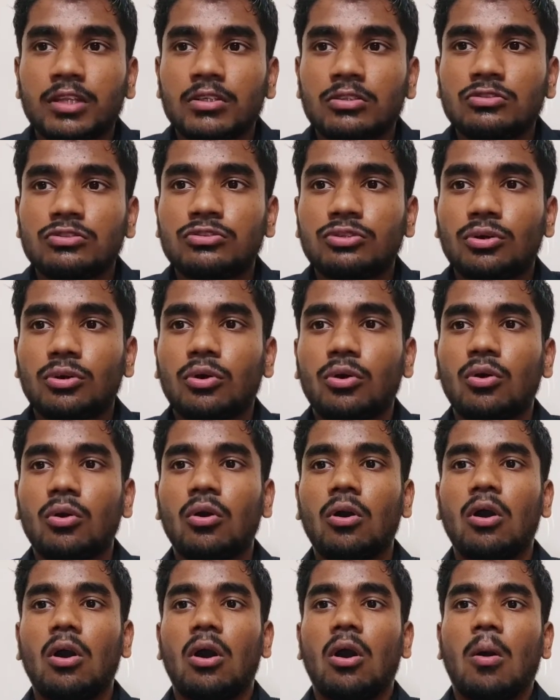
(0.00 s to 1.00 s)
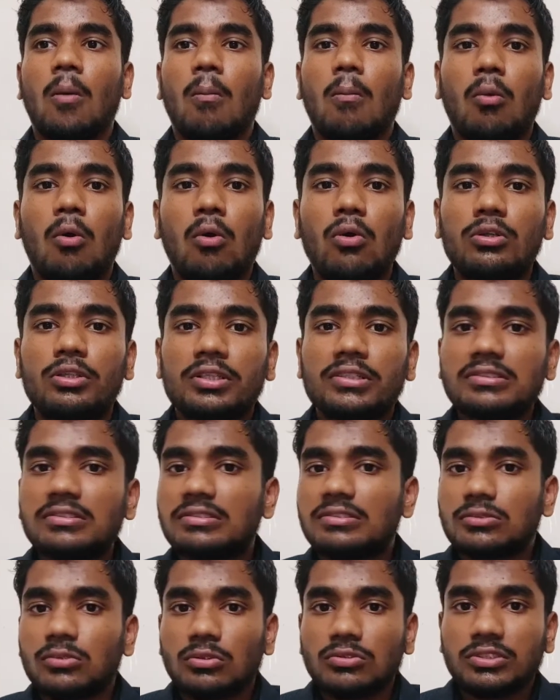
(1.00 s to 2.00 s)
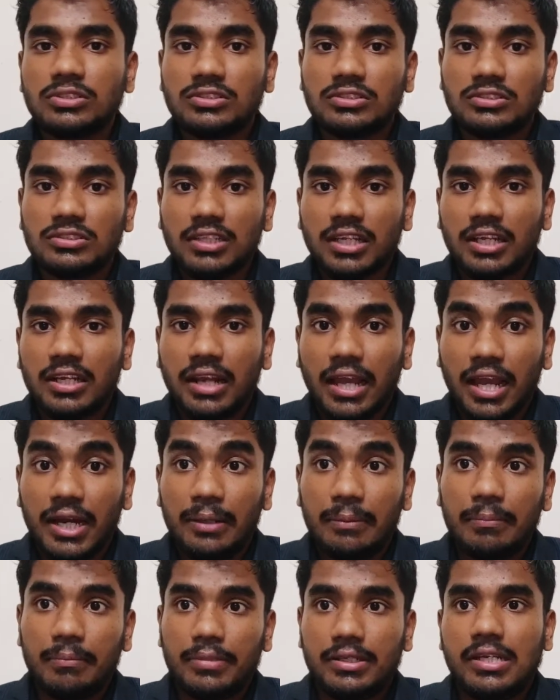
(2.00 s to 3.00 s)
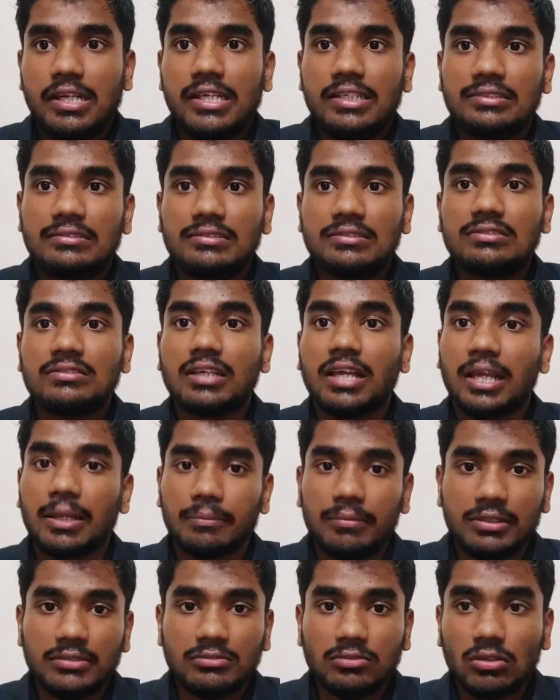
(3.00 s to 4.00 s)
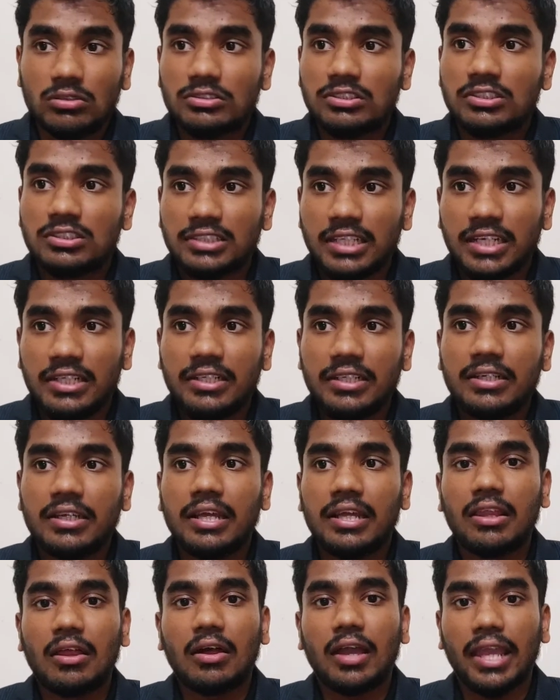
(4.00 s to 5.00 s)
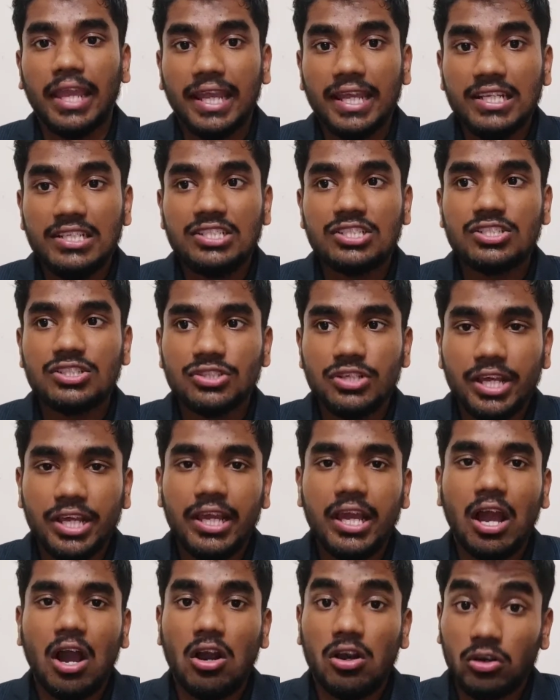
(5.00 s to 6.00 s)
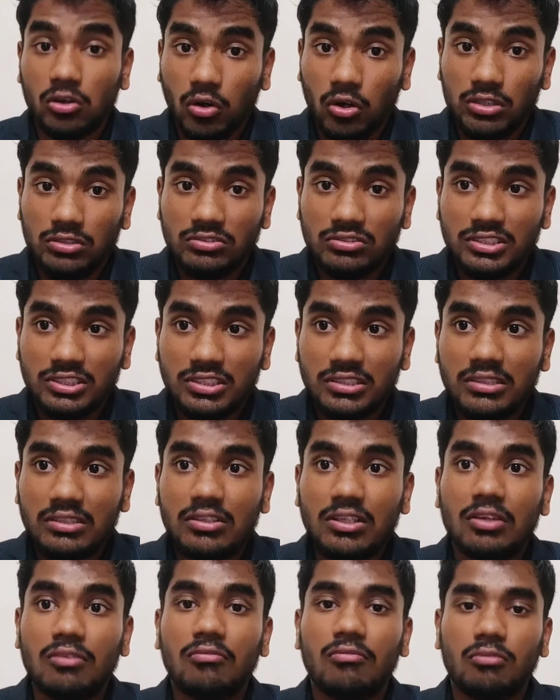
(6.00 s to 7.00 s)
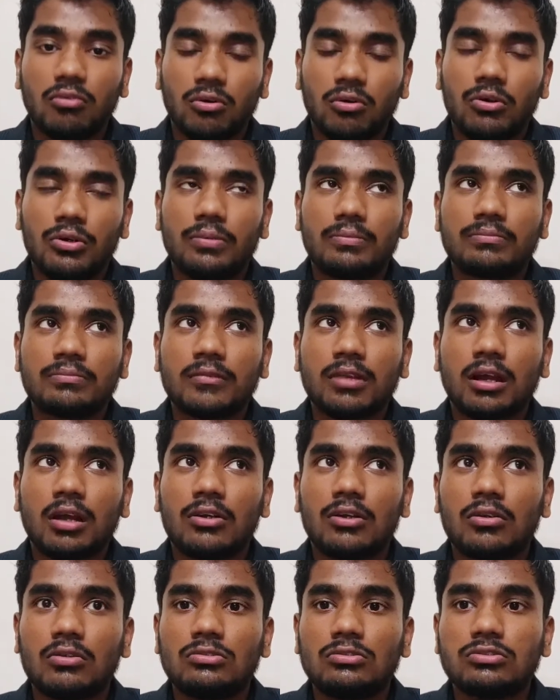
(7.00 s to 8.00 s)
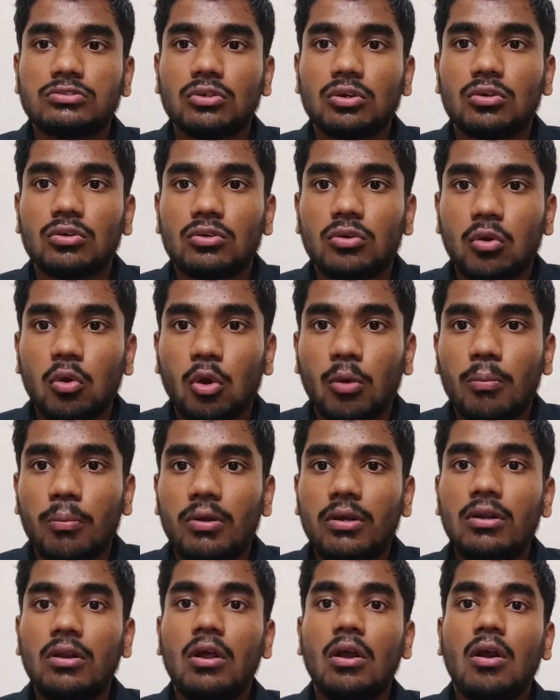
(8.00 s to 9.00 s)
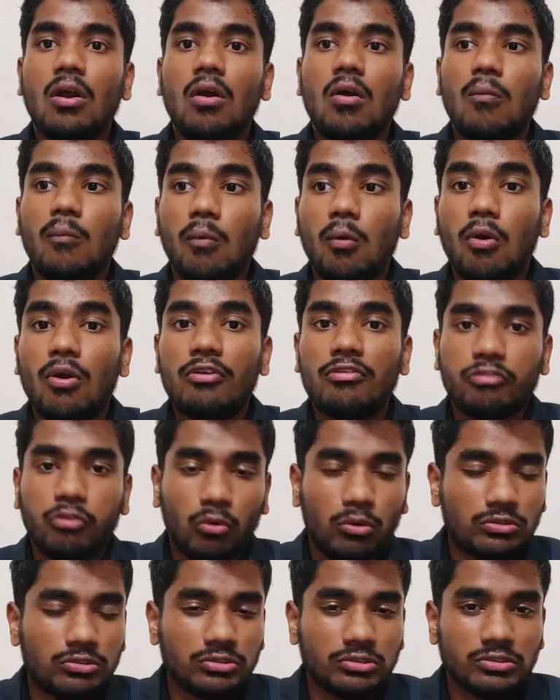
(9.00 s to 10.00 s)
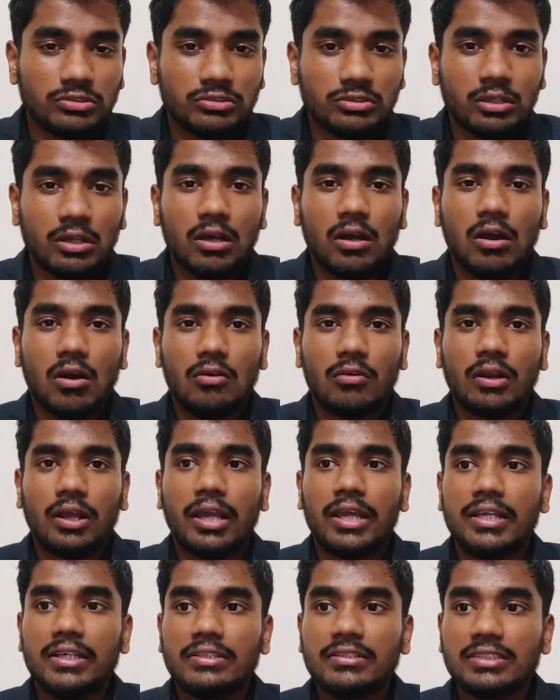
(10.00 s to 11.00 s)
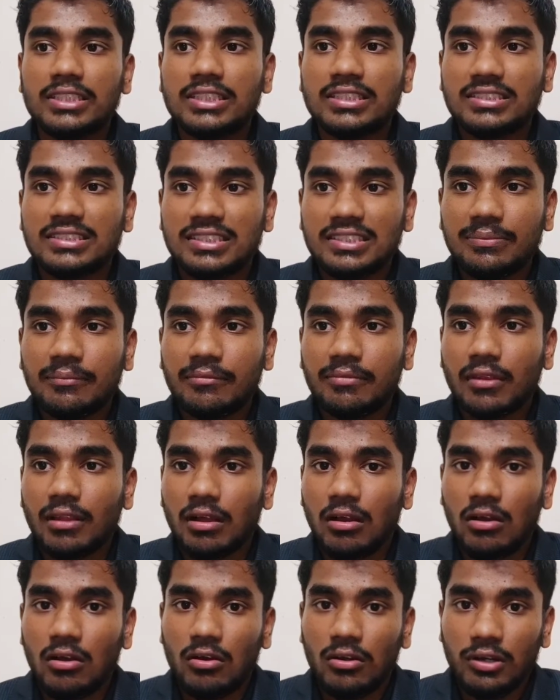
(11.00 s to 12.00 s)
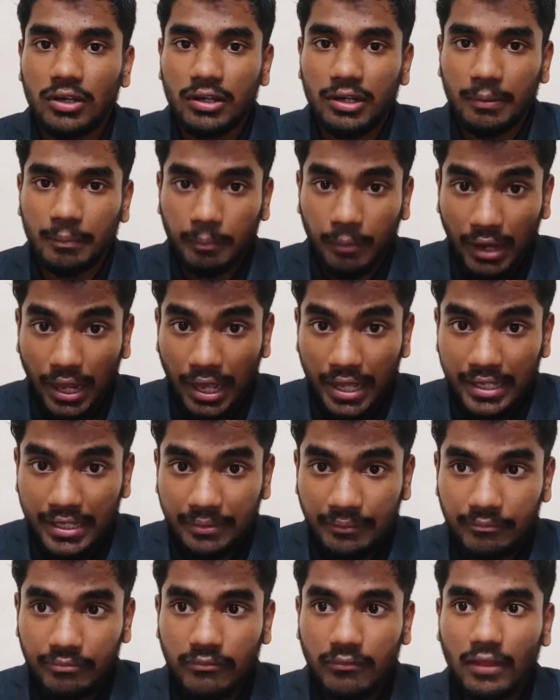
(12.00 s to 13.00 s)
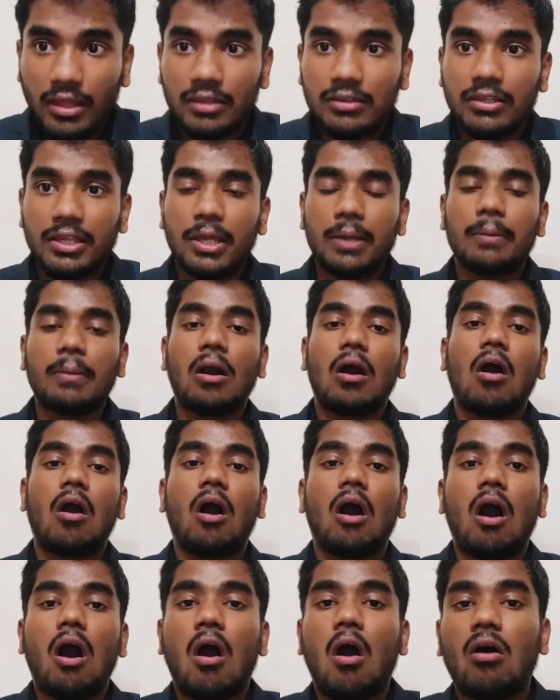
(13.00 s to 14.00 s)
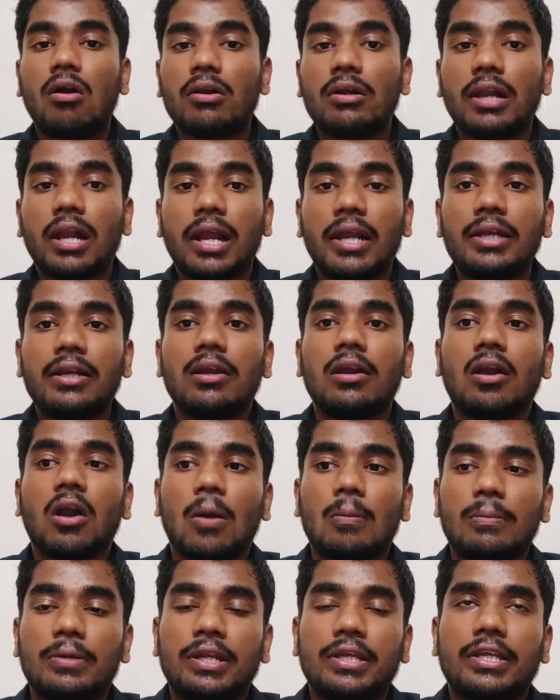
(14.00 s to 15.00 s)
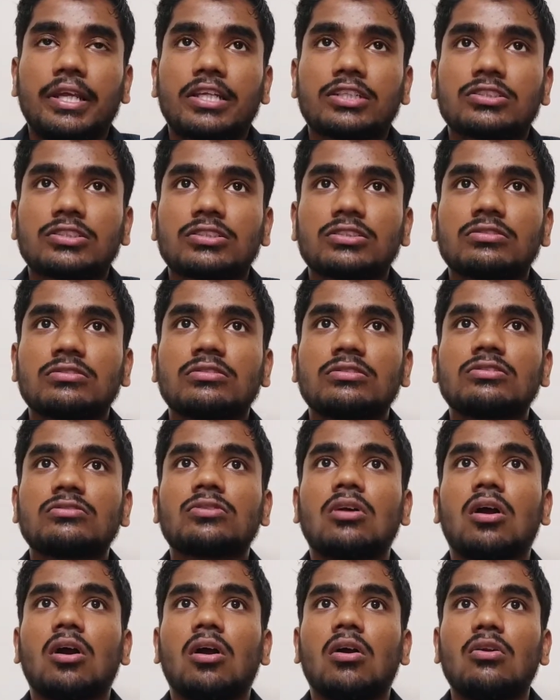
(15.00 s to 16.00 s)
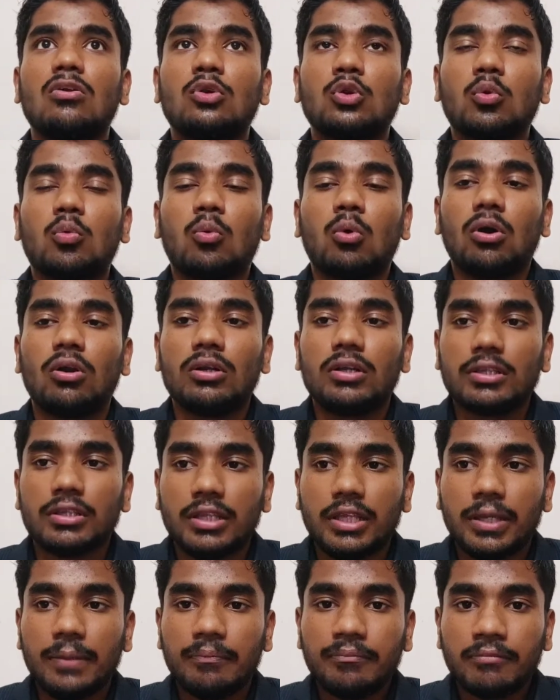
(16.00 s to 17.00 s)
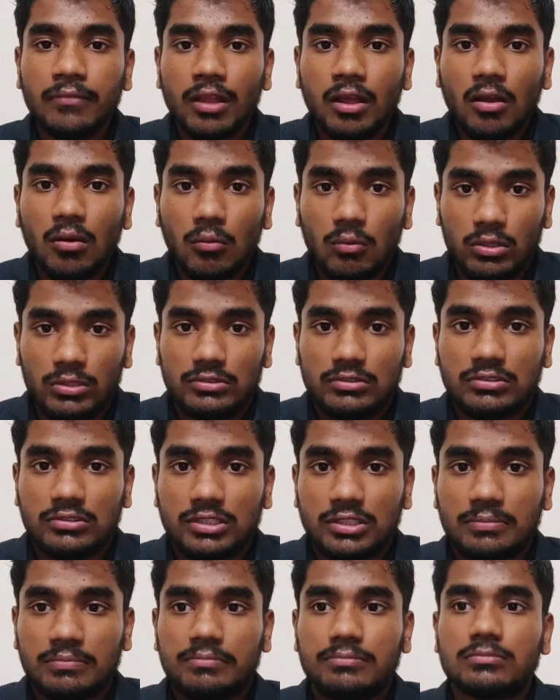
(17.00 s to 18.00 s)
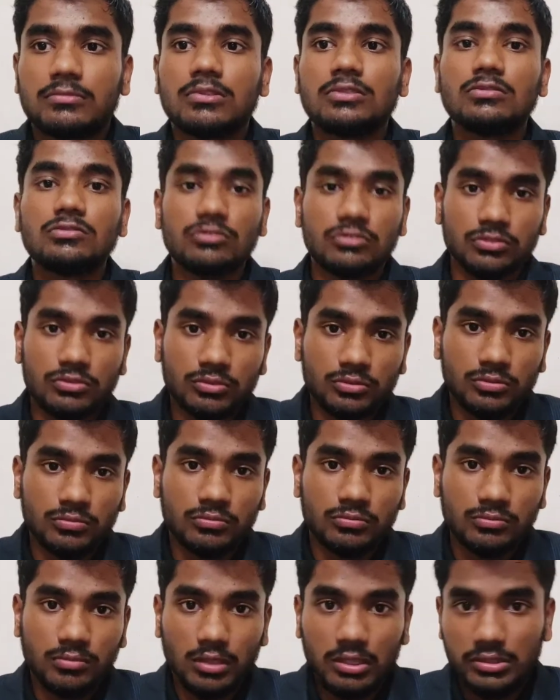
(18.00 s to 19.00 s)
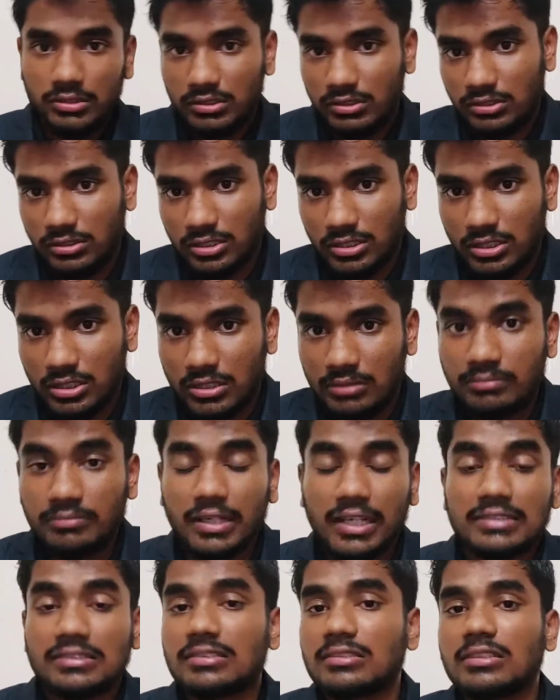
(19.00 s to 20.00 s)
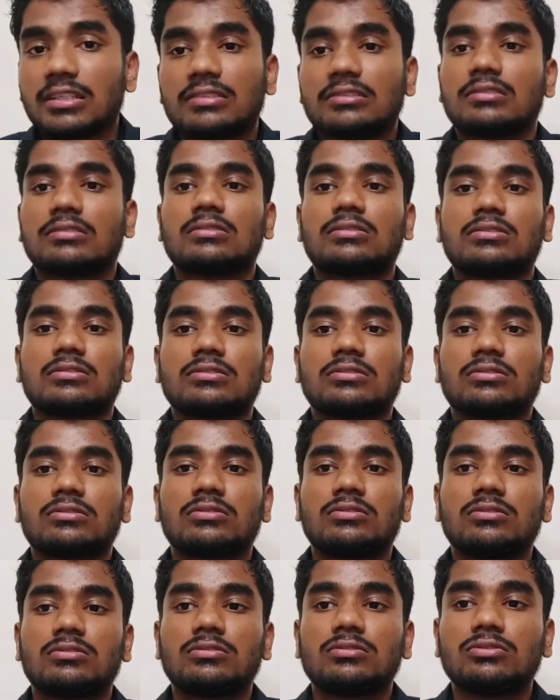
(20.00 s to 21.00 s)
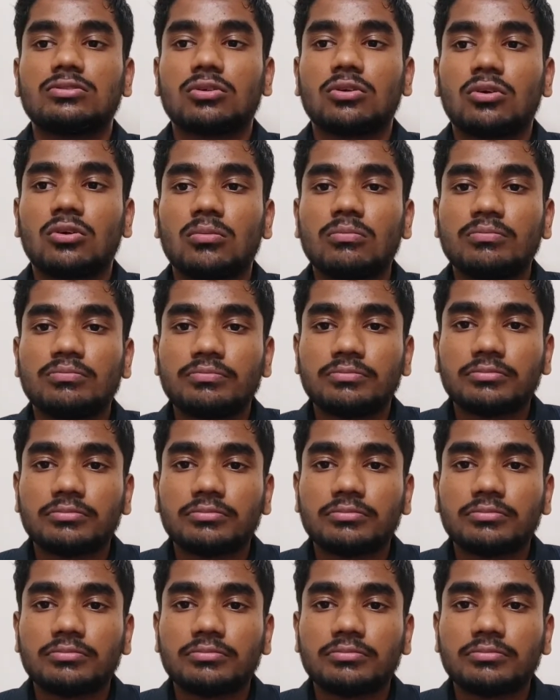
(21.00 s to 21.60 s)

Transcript: So more than two hundred sixty-nine million emails are sent uh, each day across in the world, and also global world forces are increasing uh, replying in the online communications toward the WhatsApp, Zoom, Instagram, et cetera et cetera. So